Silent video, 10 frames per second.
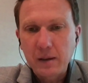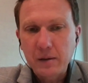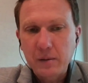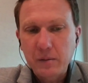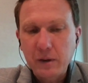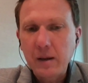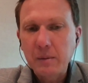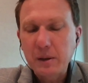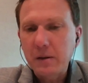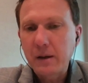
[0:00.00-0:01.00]
is
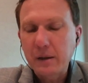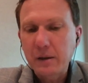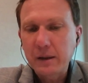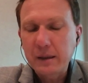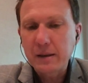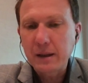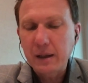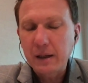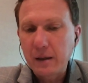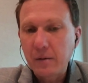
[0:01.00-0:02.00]
farmers not actually
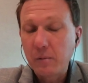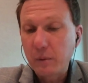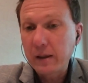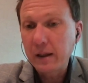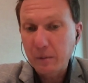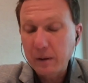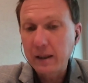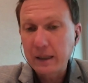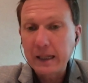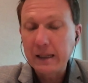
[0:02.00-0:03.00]
seeking help when they
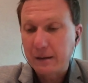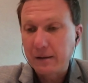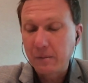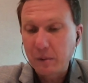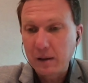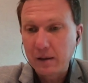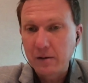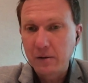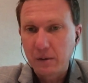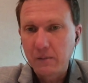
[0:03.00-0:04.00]
really need it and when they're
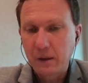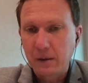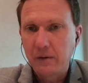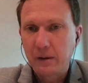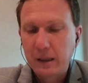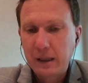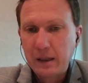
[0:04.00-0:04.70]
deserving of it.